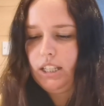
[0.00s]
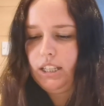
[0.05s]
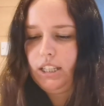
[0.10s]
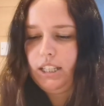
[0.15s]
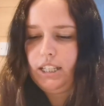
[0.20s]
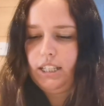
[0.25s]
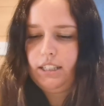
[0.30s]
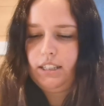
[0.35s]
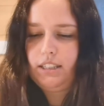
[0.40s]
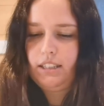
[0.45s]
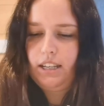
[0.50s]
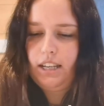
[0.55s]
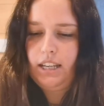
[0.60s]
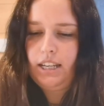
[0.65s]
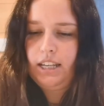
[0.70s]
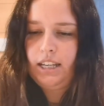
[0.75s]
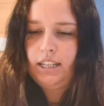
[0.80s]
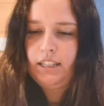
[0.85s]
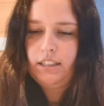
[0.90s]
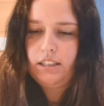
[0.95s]
This
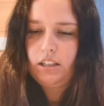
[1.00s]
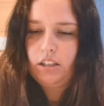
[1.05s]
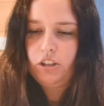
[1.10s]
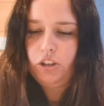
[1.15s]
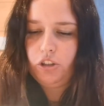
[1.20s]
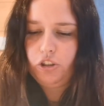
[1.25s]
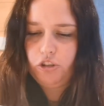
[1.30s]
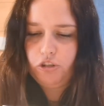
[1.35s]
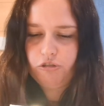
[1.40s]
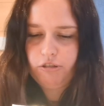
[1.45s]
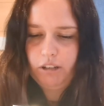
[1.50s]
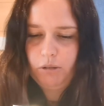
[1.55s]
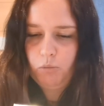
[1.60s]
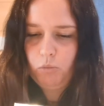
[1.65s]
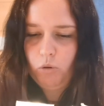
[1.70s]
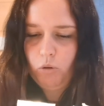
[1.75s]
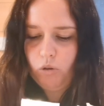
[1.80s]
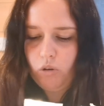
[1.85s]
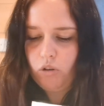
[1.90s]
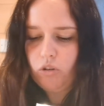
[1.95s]
is Country
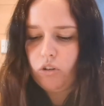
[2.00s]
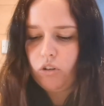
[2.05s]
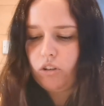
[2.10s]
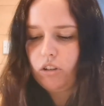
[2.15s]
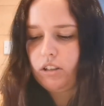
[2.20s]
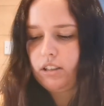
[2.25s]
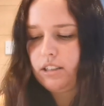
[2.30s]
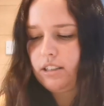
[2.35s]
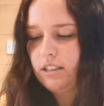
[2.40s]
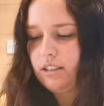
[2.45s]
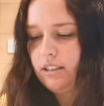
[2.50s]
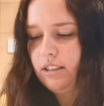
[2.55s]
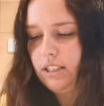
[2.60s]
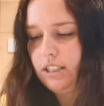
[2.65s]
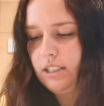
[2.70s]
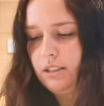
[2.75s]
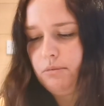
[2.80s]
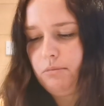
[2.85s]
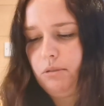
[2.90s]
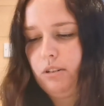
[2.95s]
Walks.
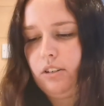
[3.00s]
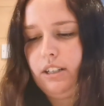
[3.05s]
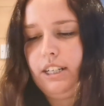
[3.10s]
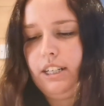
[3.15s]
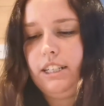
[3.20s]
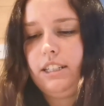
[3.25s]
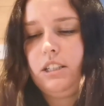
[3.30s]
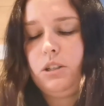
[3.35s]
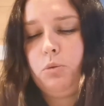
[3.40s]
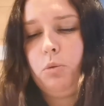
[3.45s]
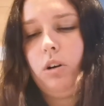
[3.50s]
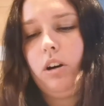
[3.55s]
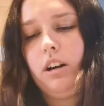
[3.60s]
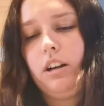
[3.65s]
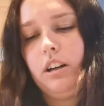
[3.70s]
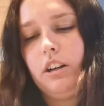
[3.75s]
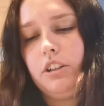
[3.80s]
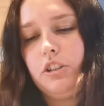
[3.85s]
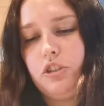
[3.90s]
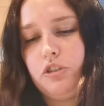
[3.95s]
This one is
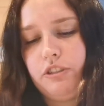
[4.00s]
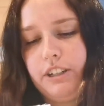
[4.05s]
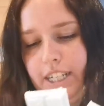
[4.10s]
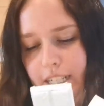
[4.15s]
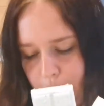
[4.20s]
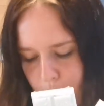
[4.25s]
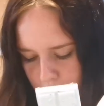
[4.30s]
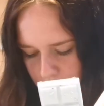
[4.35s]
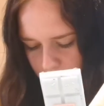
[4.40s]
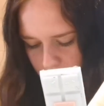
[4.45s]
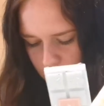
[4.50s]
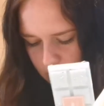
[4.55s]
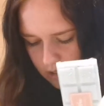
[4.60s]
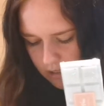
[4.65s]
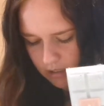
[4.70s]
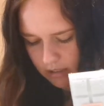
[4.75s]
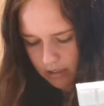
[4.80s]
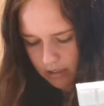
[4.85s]
Twilight Dreams.